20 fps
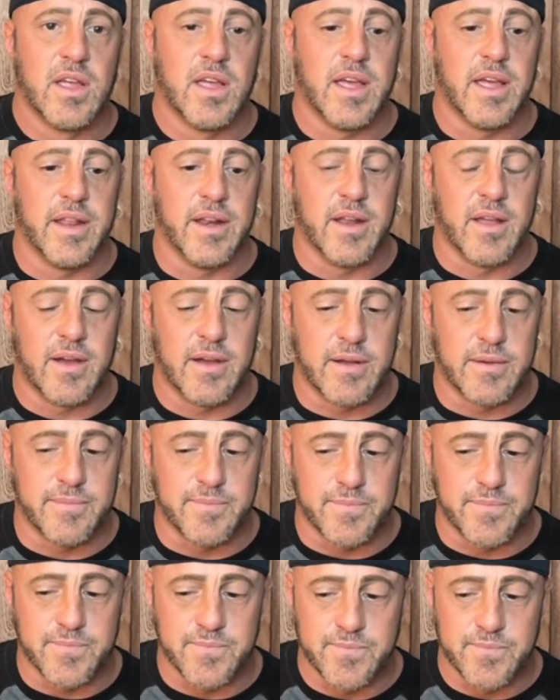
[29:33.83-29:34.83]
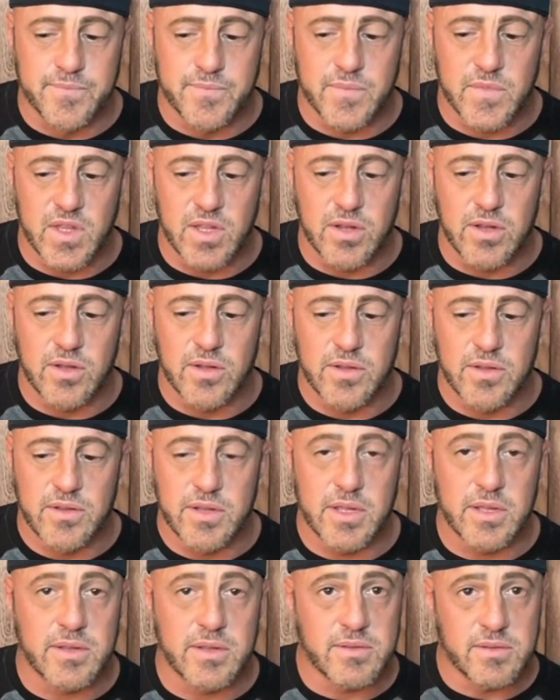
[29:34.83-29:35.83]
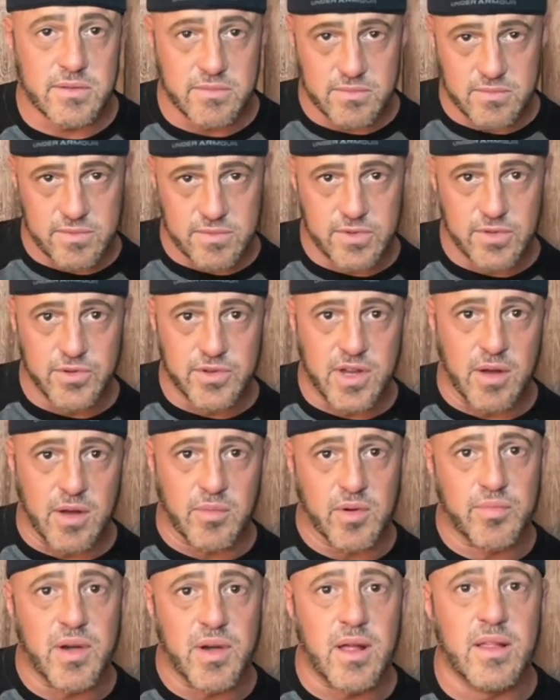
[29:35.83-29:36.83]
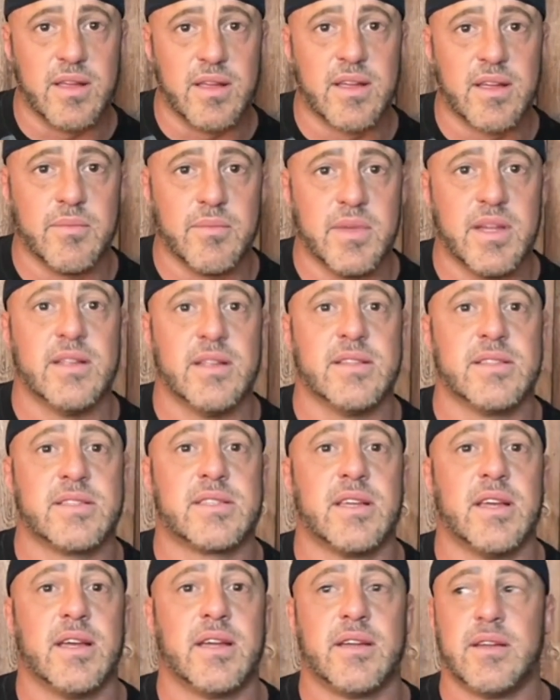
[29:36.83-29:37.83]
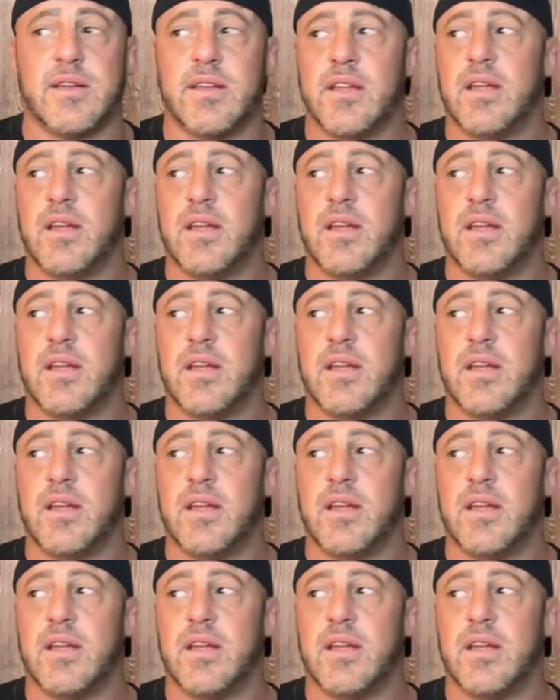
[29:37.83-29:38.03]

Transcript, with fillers: And, um, you know, the newcomer would probably come in and say,